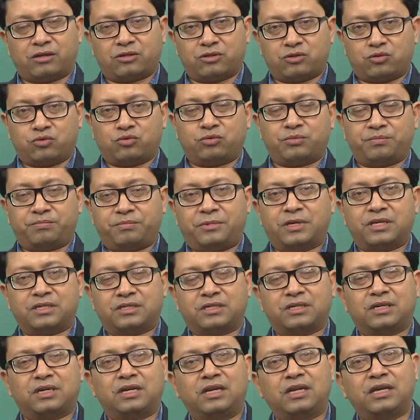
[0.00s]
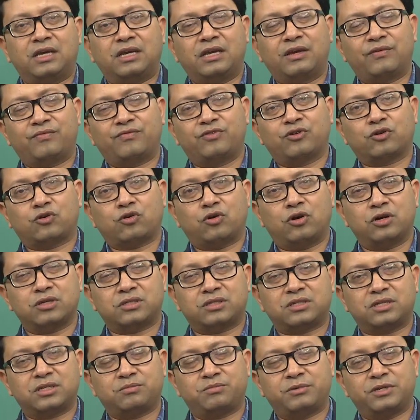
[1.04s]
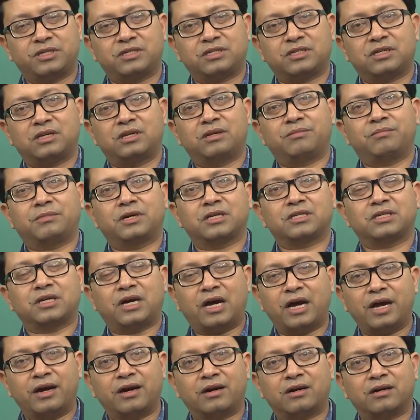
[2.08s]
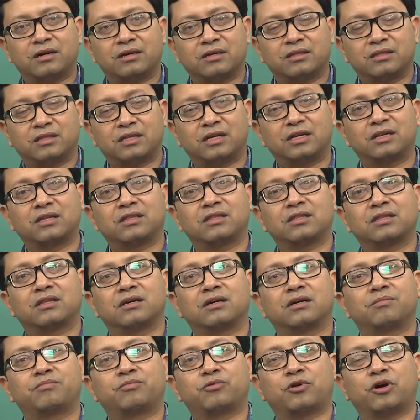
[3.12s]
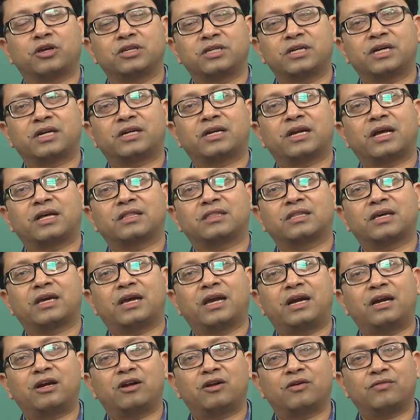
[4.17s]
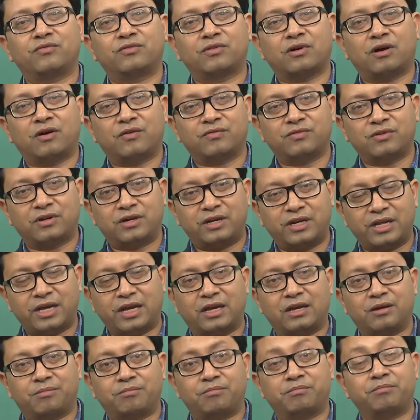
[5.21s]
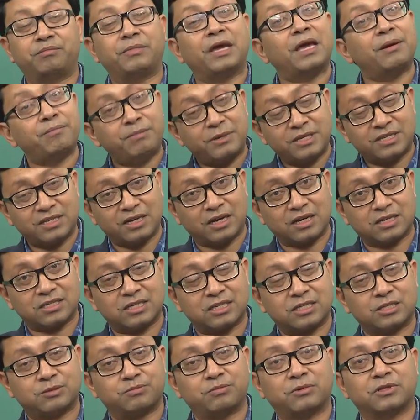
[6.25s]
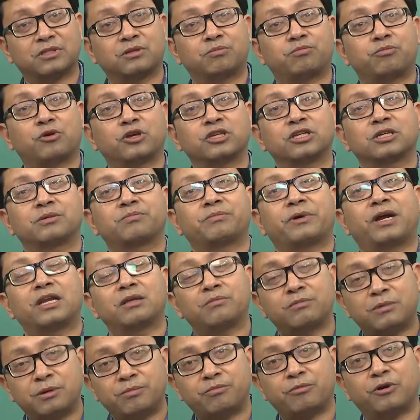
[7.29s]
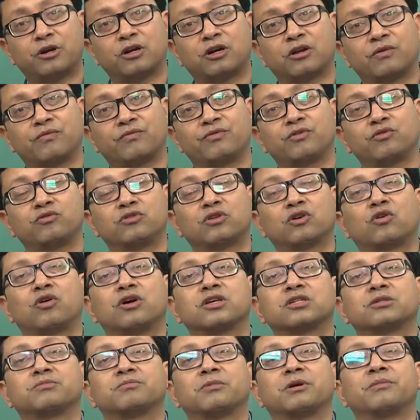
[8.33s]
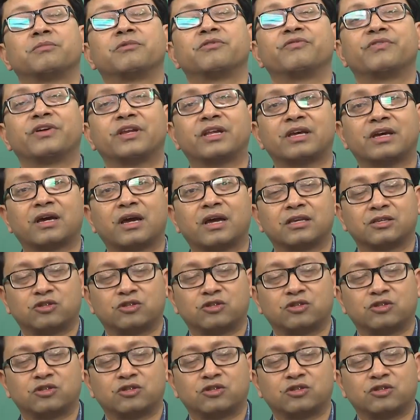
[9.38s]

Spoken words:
So, basically if the cost is basically much higher, then the project at the end of the day may be success, but the project management point of view the cost may be very high.